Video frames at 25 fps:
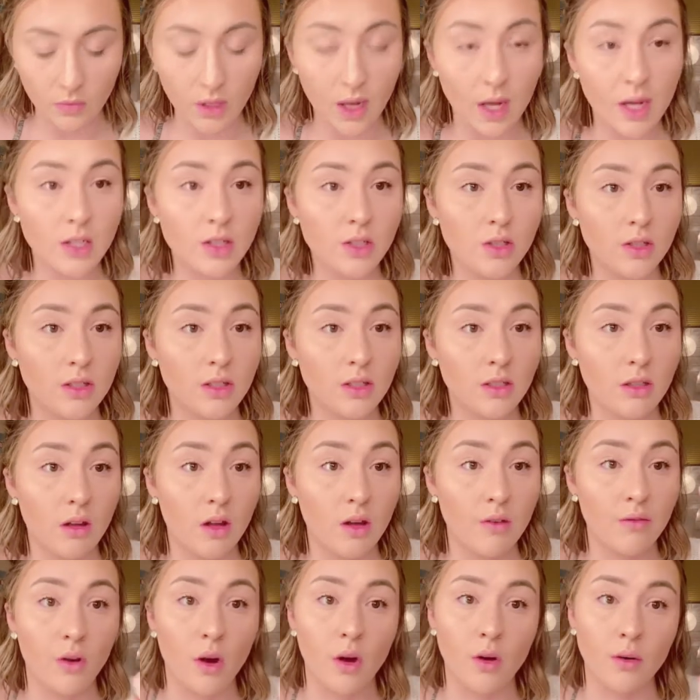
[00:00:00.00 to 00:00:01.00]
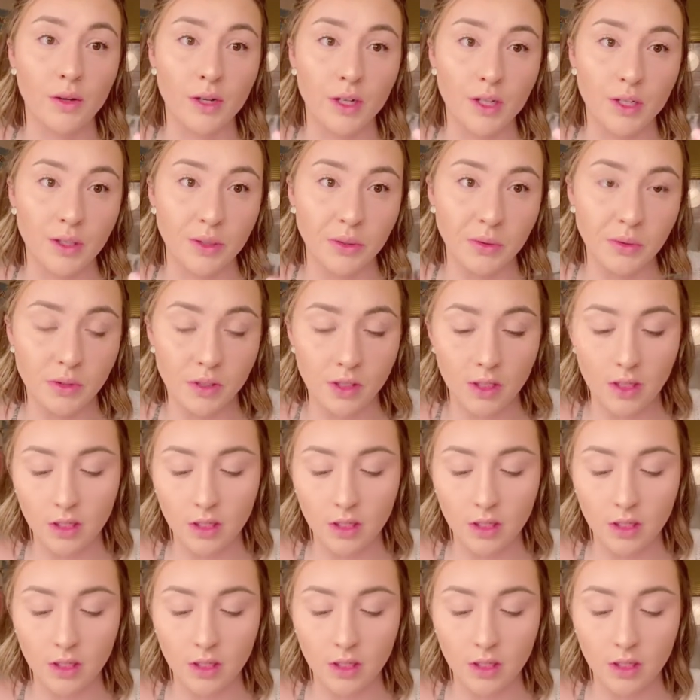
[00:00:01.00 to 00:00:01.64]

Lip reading: As you can tell, I've already used